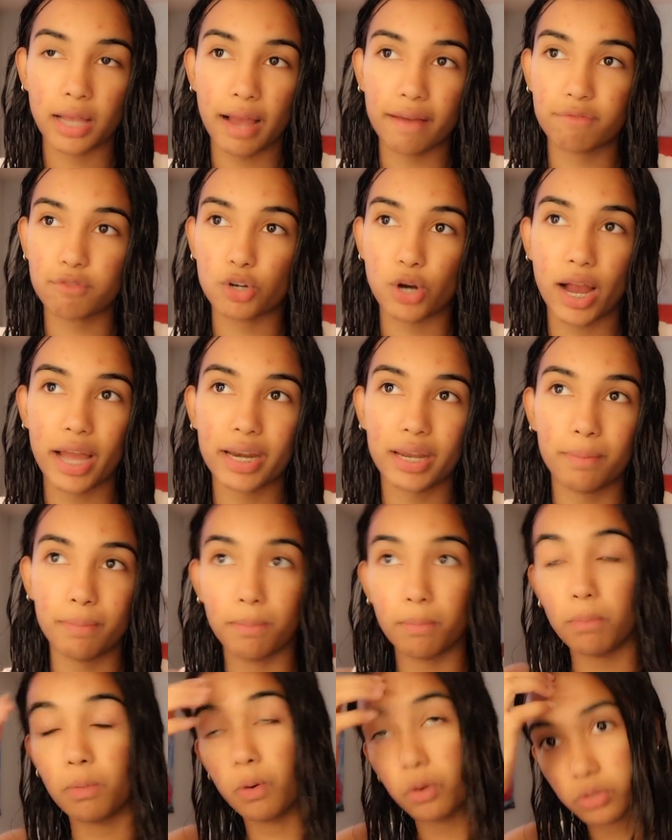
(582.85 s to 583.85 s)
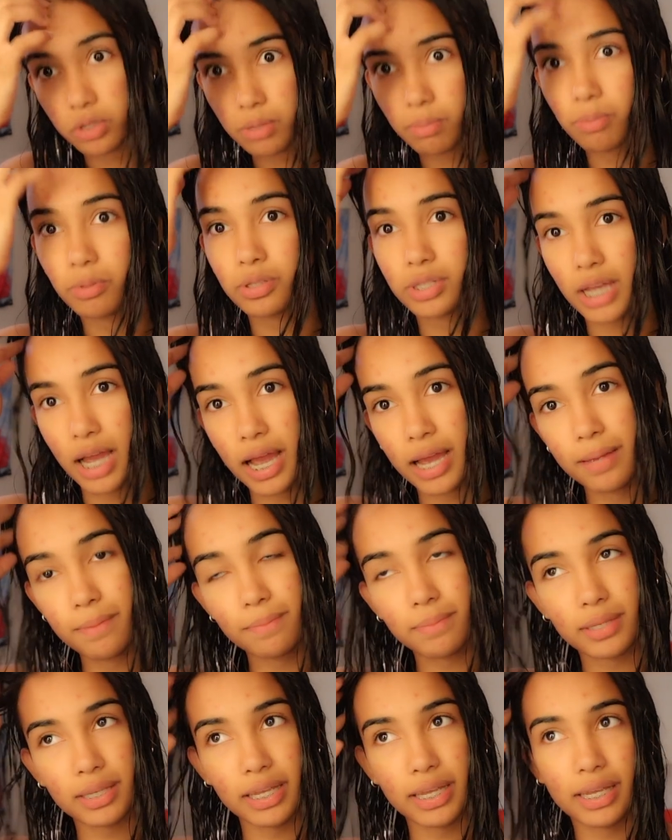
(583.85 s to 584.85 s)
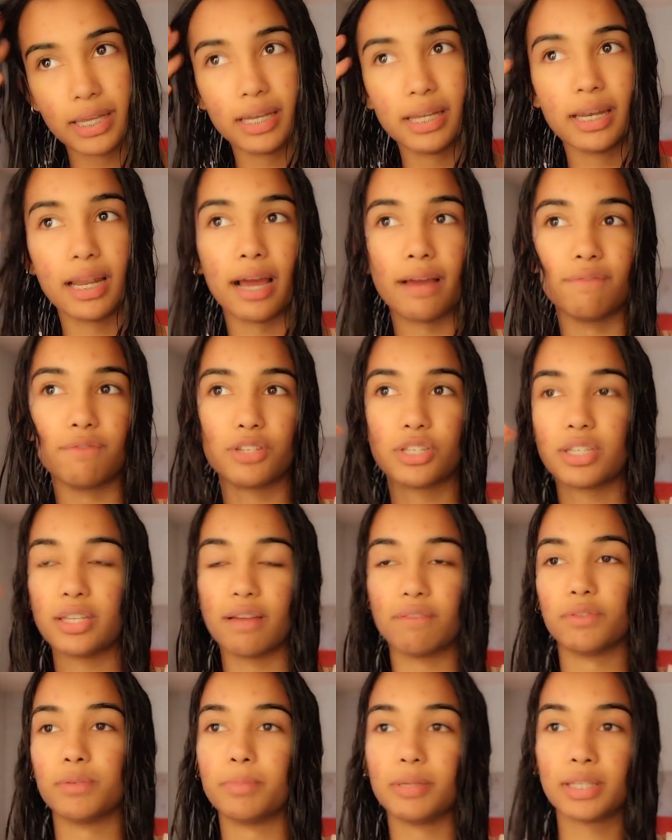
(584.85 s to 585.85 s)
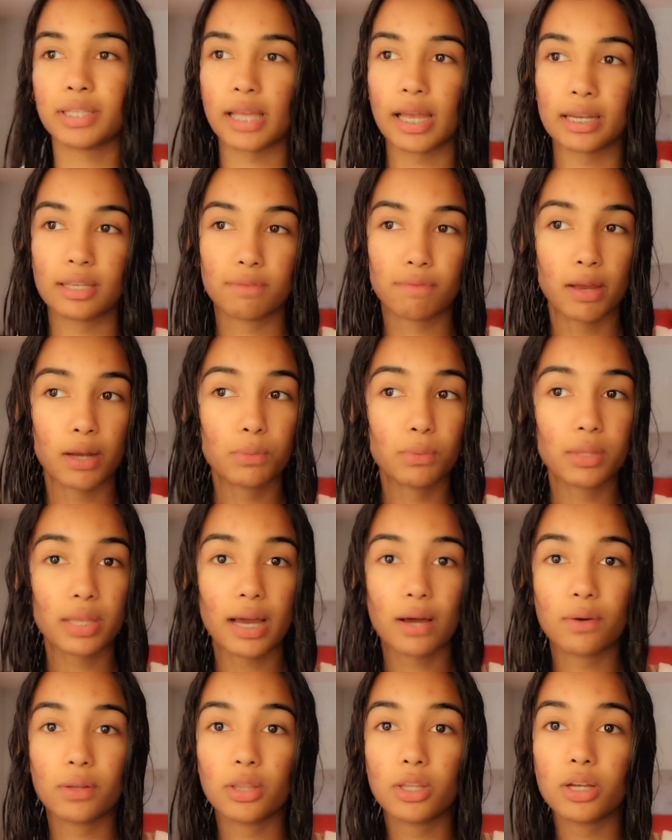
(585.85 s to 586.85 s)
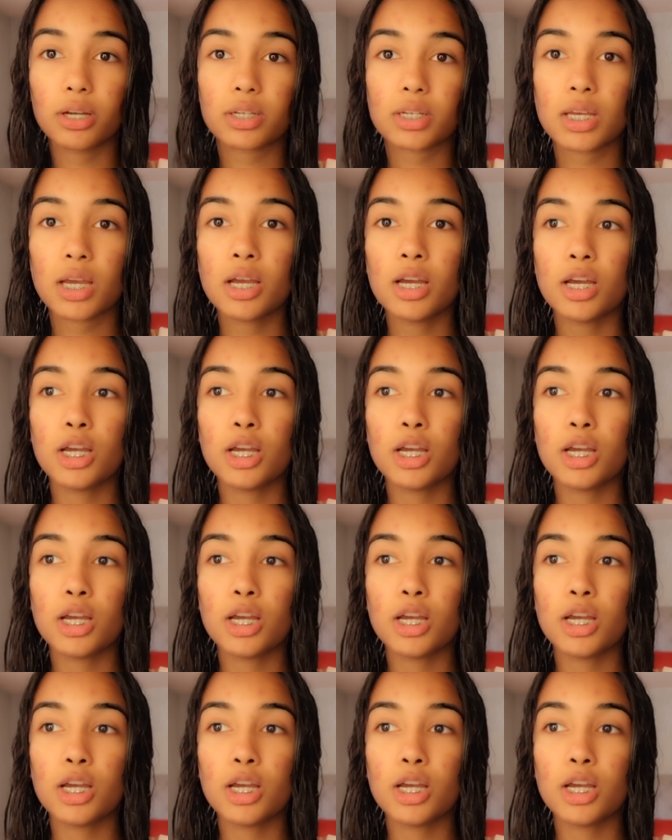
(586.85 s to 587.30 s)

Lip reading: I've tried it multiple times and I've just never been satisfied with how it looked.